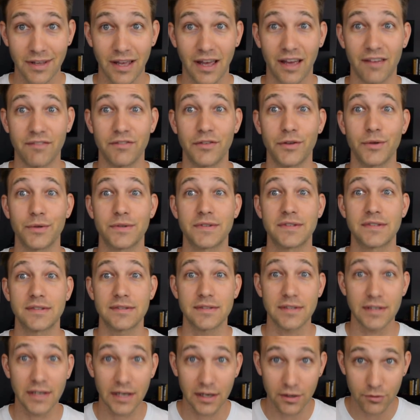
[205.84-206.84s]
Have you
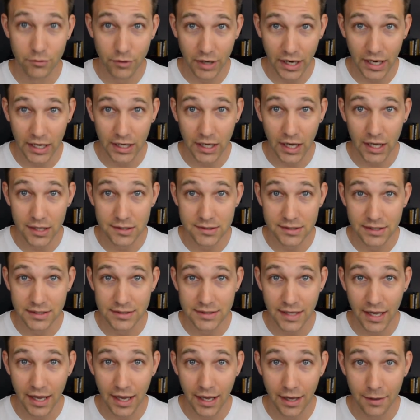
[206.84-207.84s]
seen Ryan
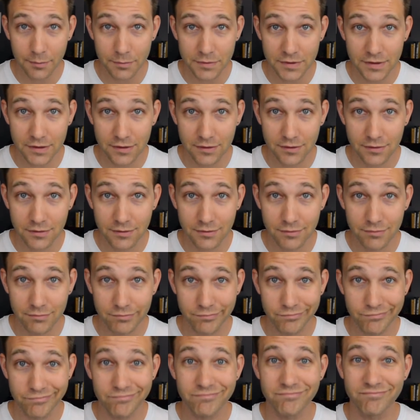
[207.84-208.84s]
Gosling's abs?
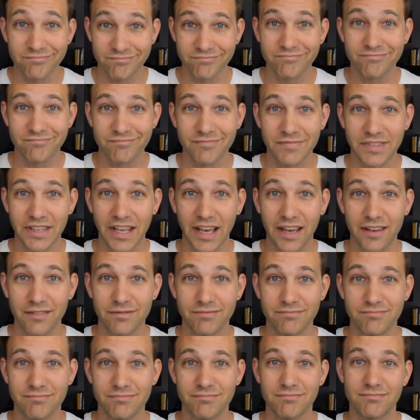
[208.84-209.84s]

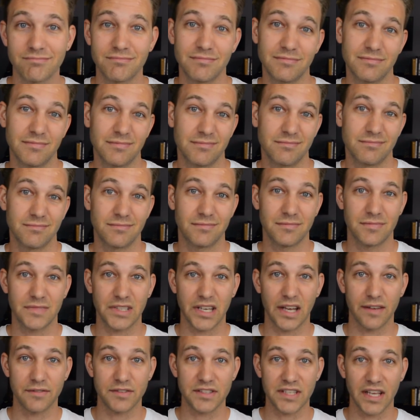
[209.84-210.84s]
Yeah.
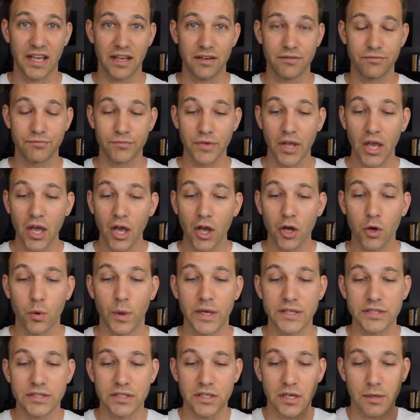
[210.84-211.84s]
That's it.
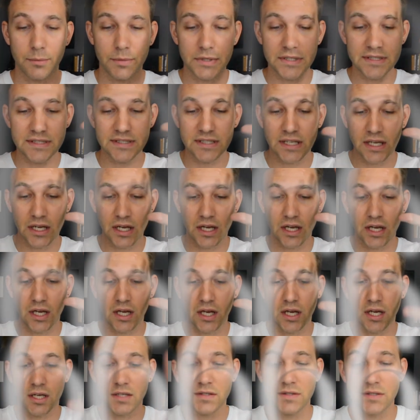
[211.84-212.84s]
Question number
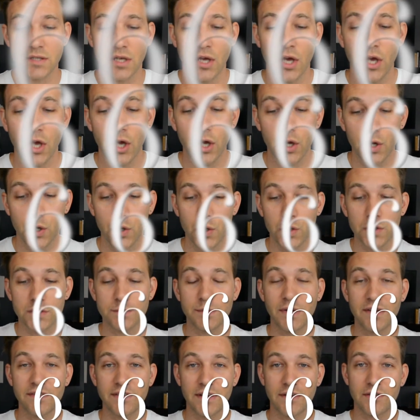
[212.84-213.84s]
six.
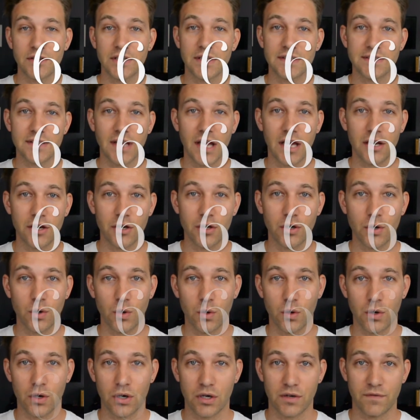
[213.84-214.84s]
Who's my favorite designer
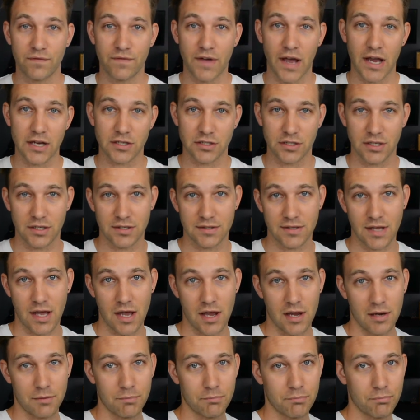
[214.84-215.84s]
or fashion
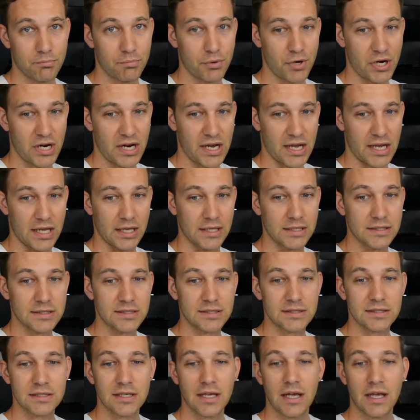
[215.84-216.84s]
design brands?